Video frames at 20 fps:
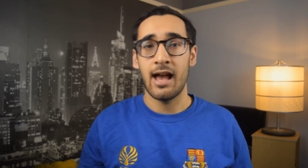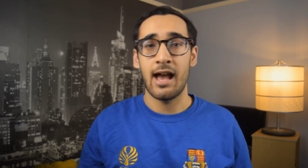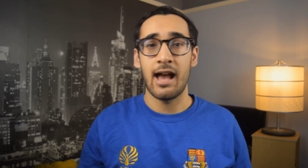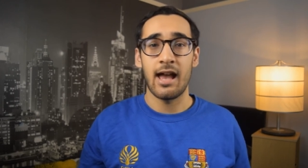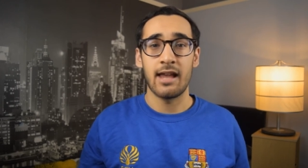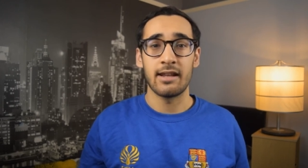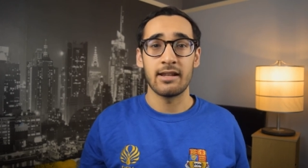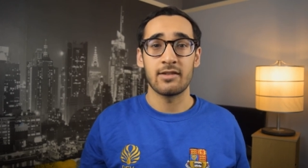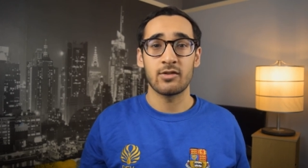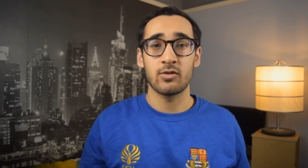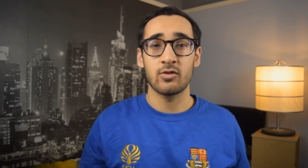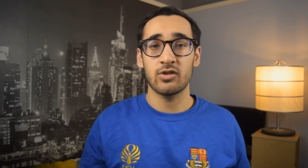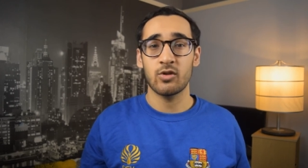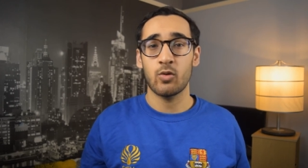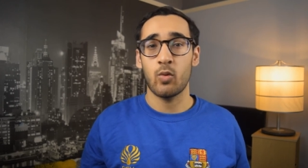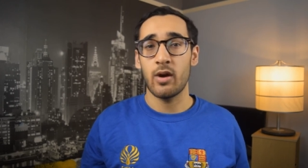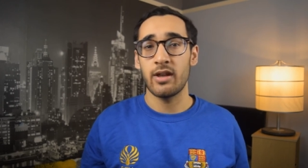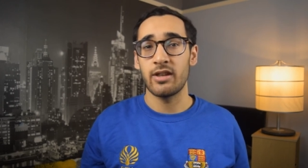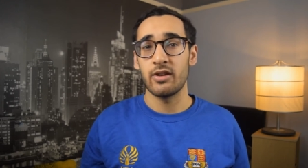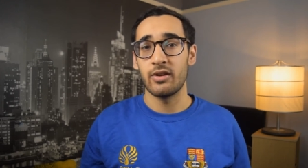and it's
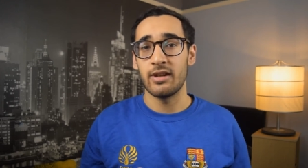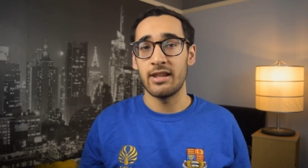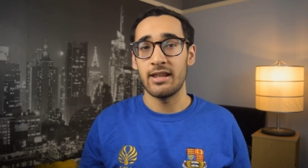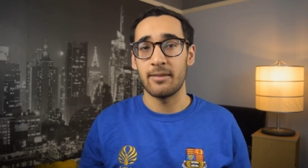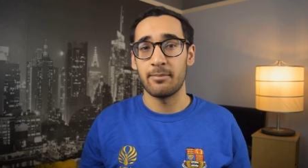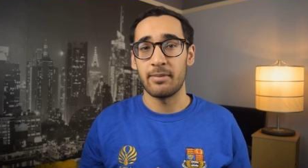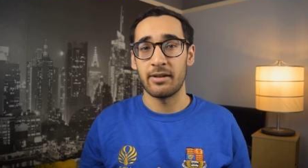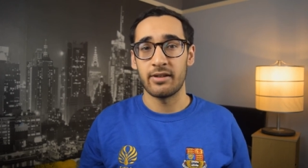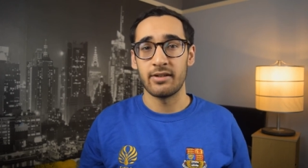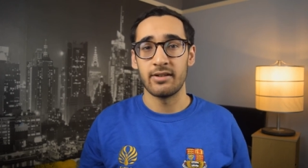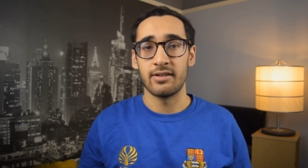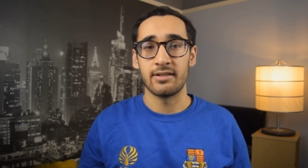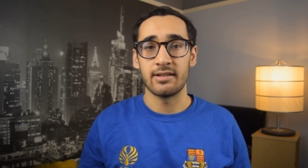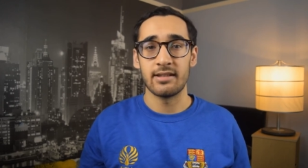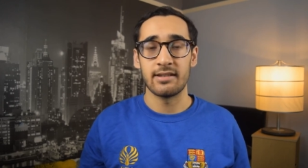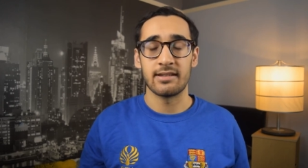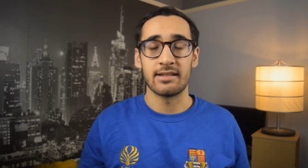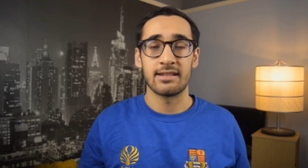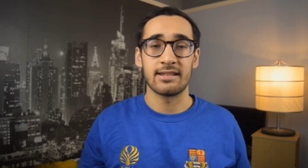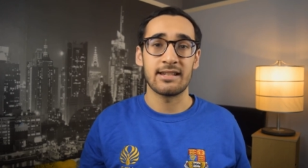also quite unique because
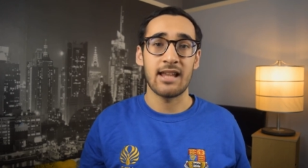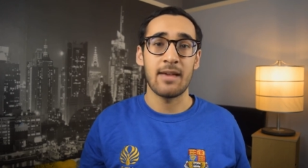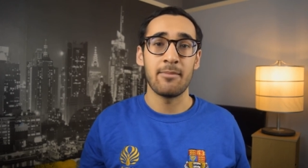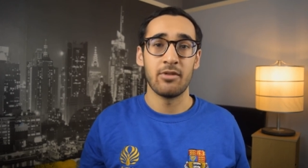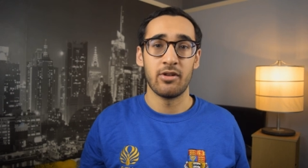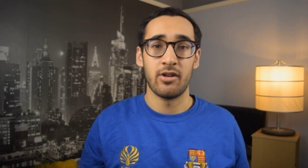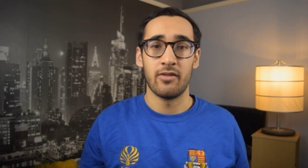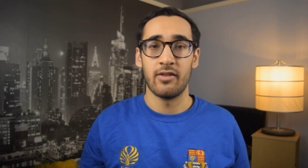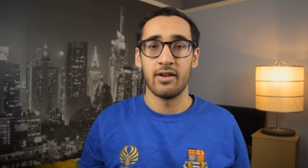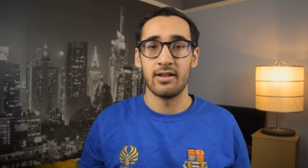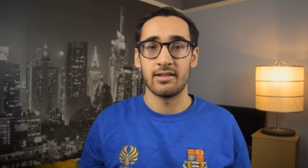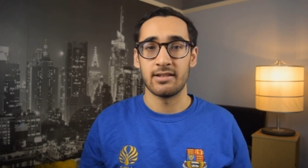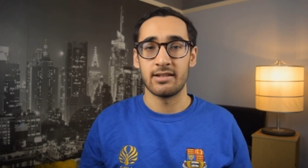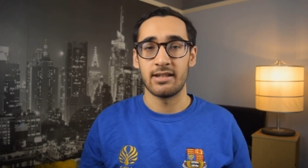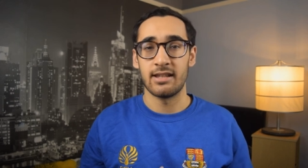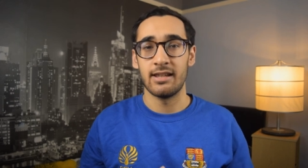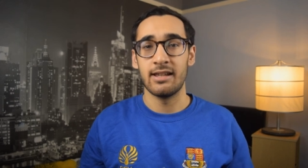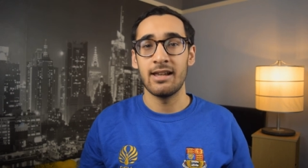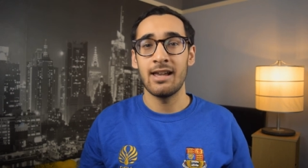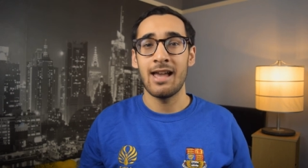it's a STEM
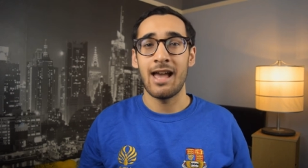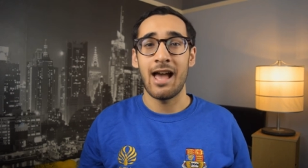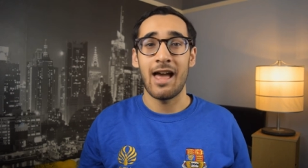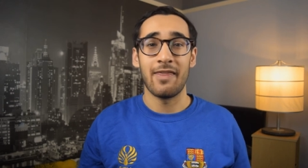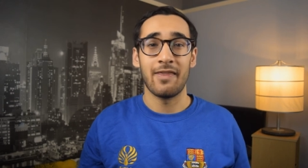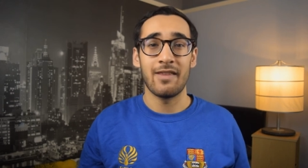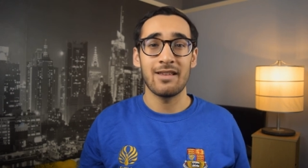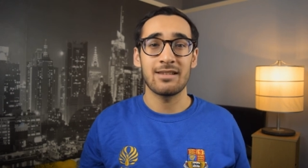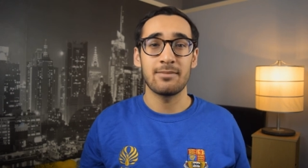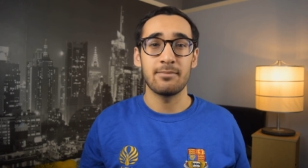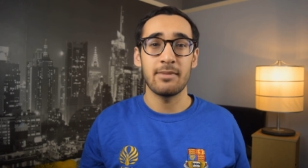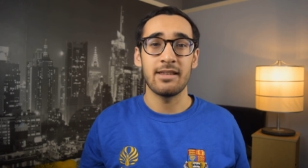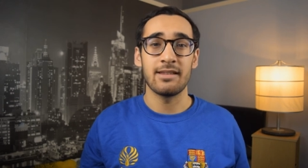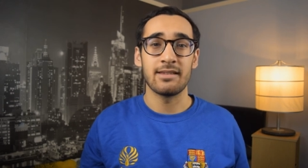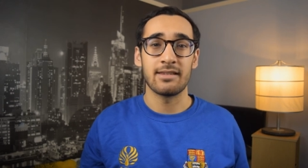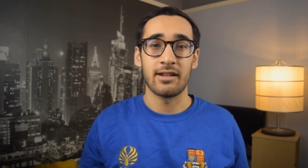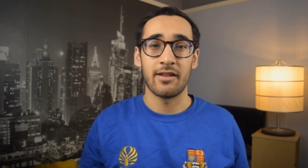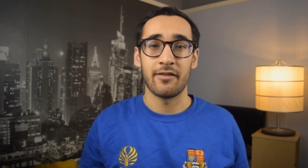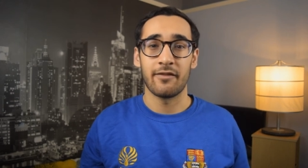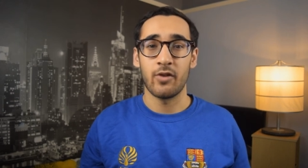university, and this
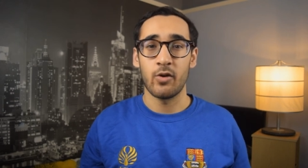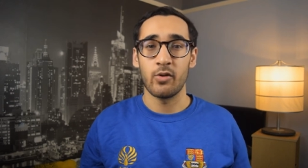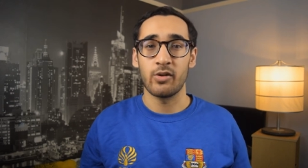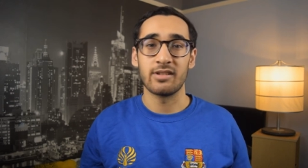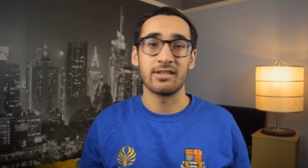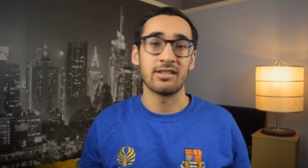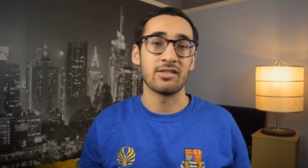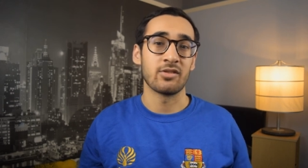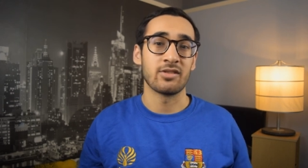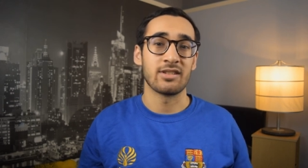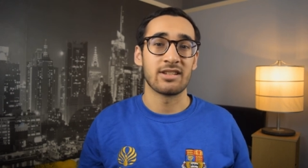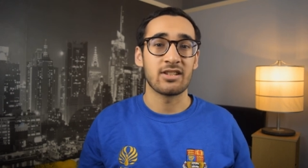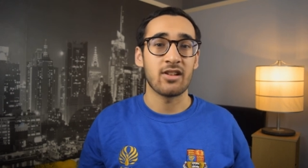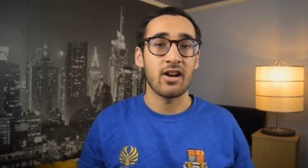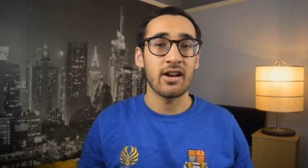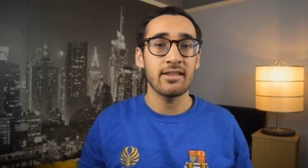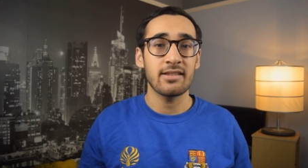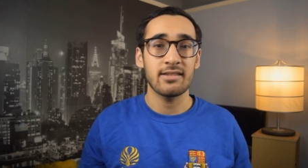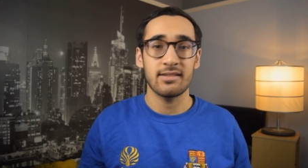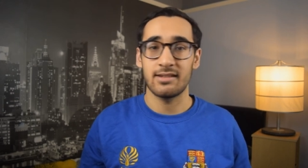means that it focuses on
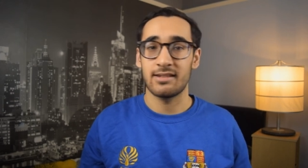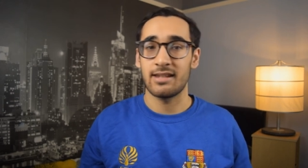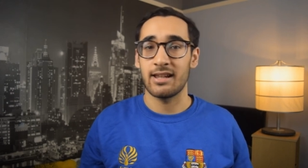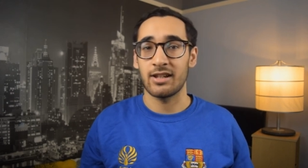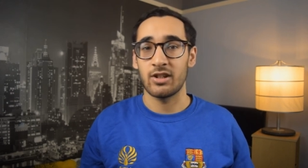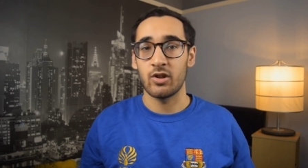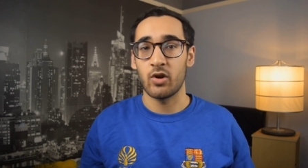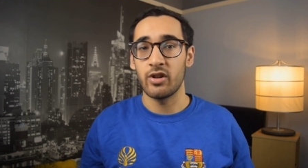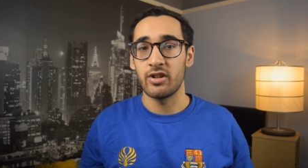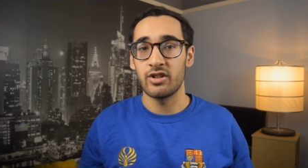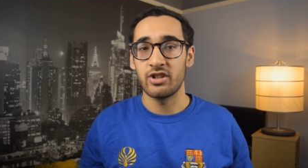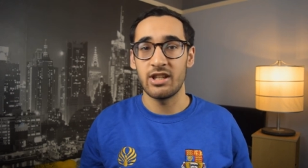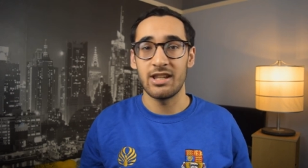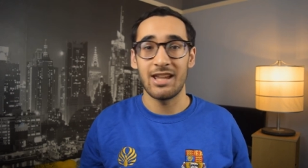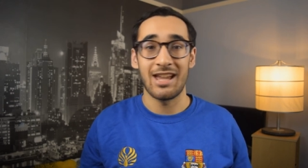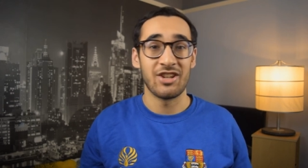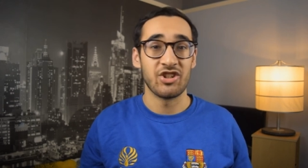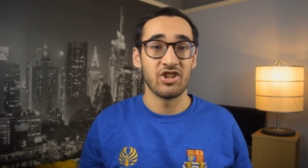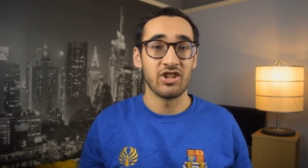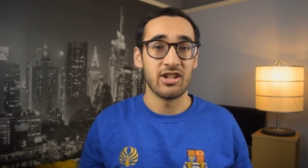science,
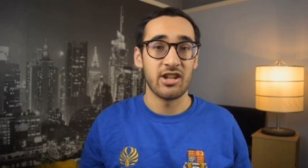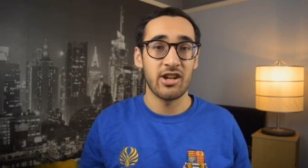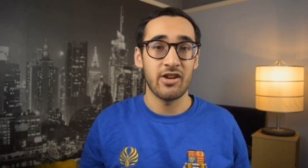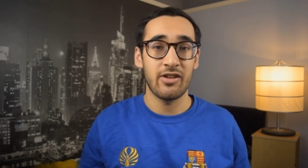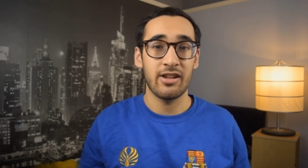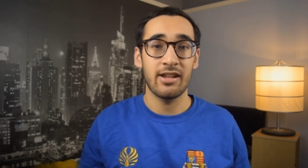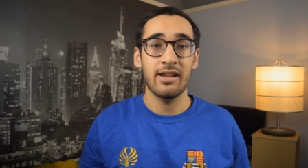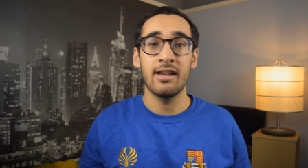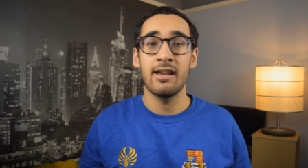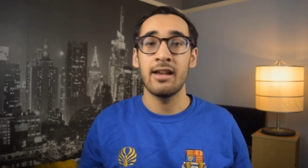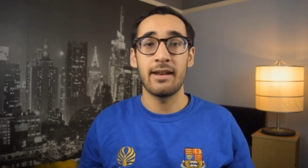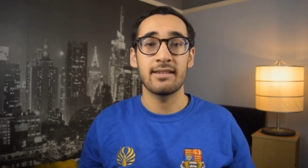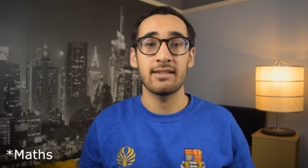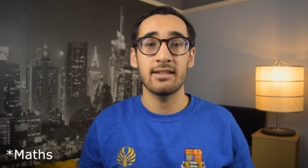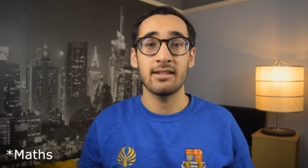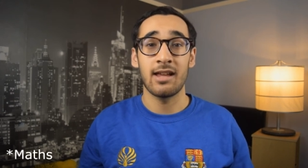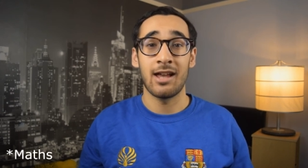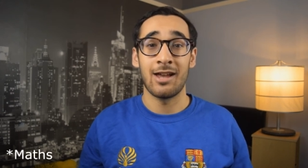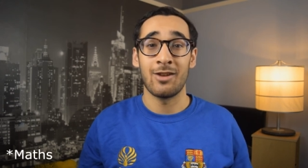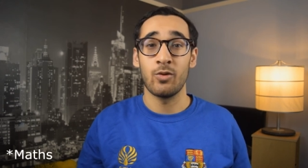technology, engineering,
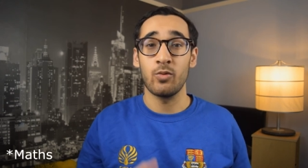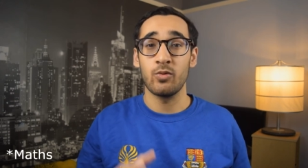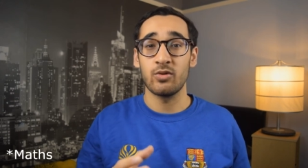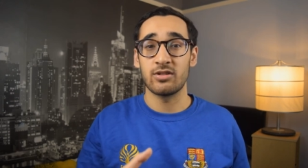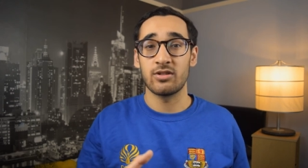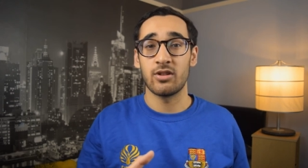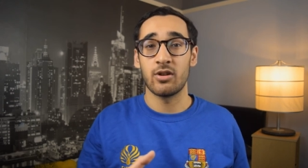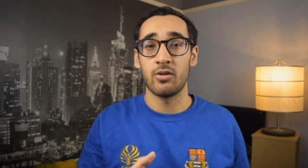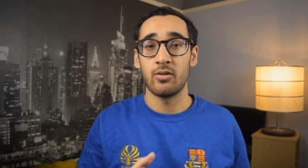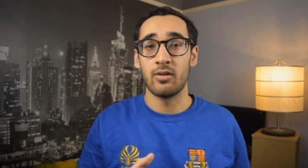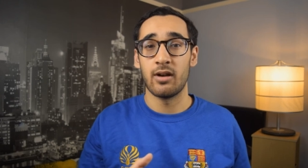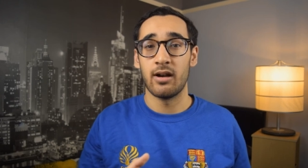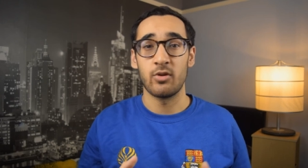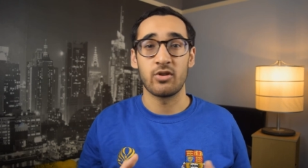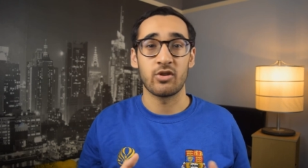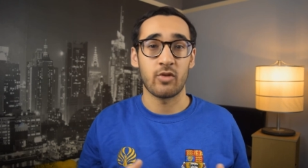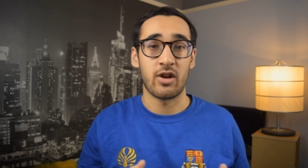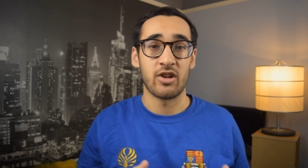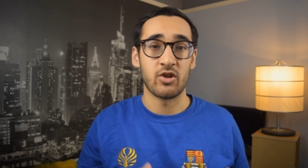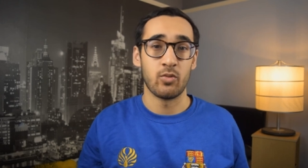medicine, and also
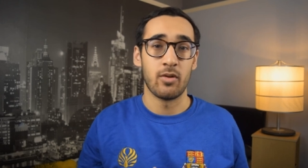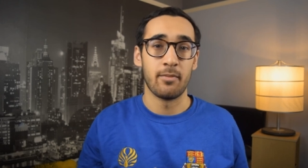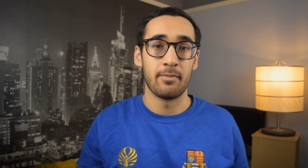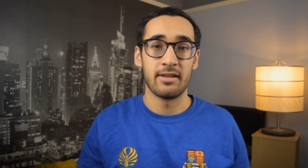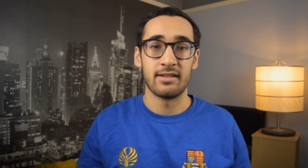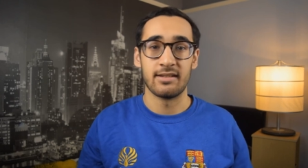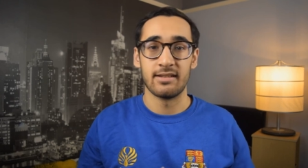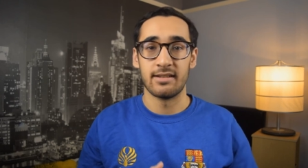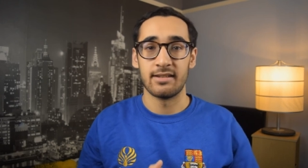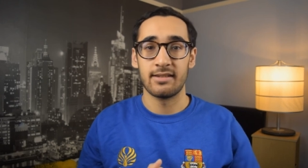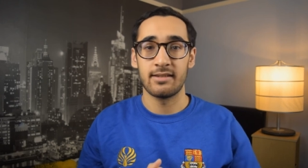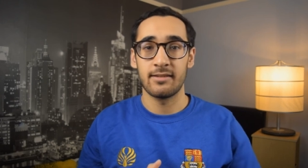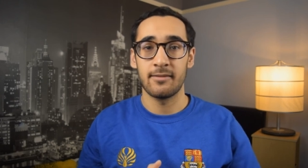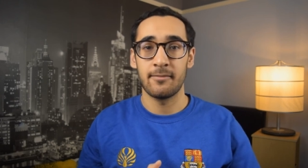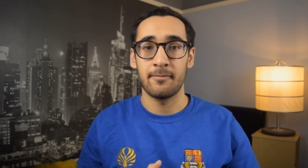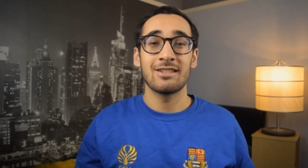postgraduate business.